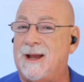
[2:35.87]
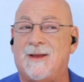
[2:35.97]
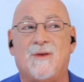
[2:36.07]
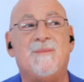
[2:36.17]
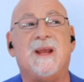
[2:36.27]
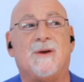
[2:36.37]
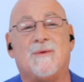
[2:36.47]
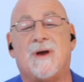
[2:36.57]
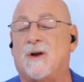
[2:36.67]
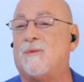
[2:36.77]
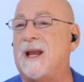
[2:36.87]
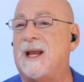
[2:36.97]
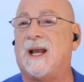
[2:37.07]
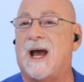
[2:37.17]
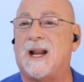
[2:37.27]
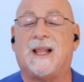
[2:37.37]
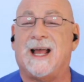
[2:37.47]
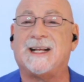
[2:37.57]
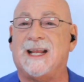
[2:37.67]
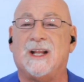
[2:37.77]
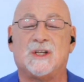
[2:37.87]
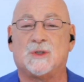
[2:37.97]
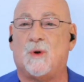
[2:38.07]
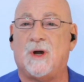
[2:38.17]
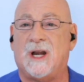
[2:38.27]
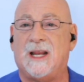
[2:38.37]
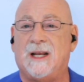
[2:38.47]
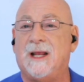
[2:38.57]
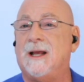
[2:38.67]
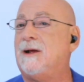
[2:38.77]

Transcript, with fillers: And the minute Ronald Reagan got elected and sworn in,